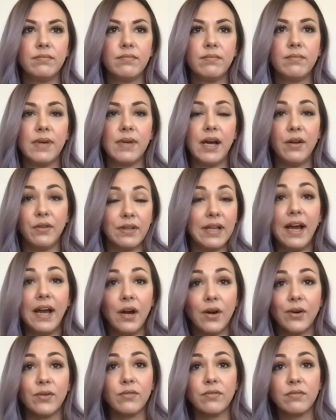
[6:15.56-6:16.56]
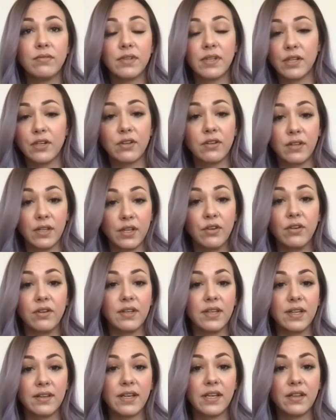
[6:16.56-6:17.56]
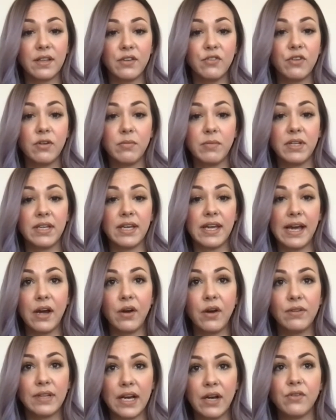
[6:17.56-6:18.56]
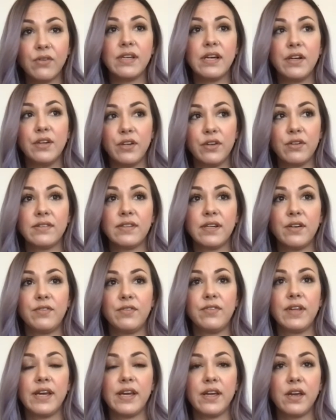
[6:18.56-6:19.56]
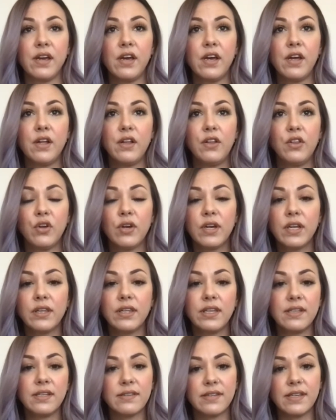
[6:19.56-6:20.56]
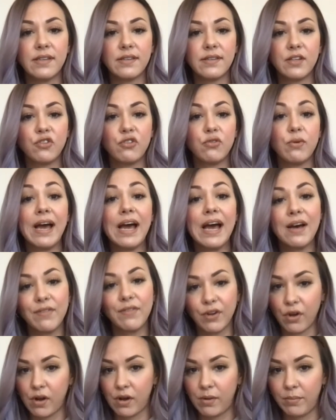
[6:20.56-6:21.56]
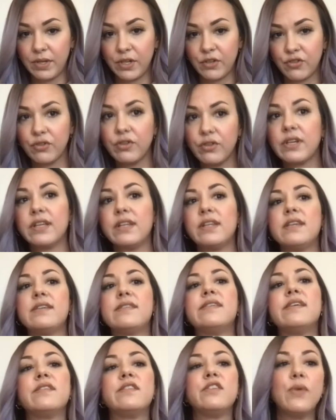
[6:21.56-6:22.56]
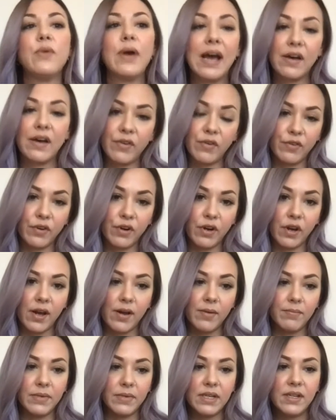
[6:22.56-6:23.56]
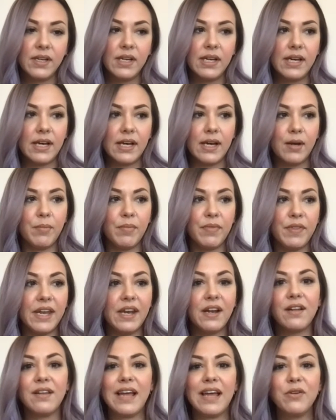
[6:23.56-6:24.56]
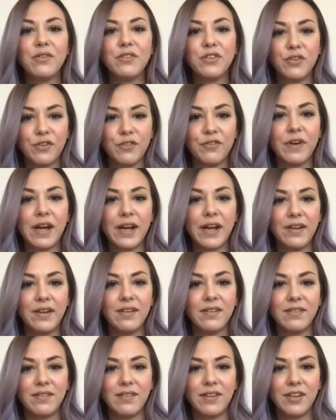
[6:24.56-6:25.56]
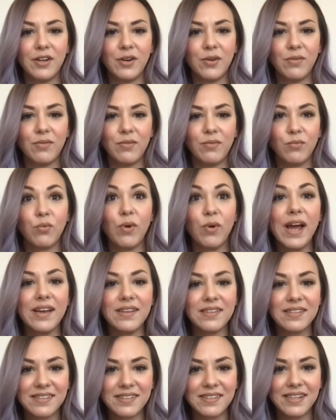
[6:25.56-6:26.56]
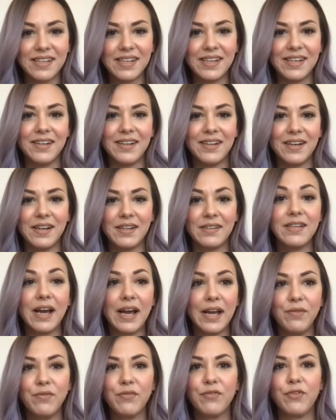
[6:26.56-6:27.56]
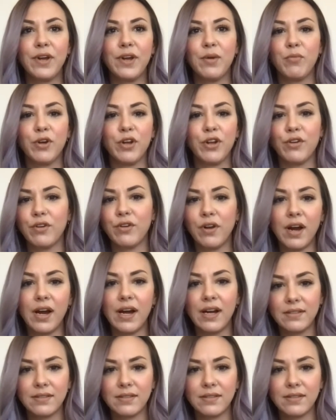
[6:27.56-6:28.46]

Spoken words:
out loud, literally, like legitimately out loud, tell yourself, like, look at these things that you have accomplished, or look at these things you have overcome. Then it allows you to find, you know, rest in a time frame where you're not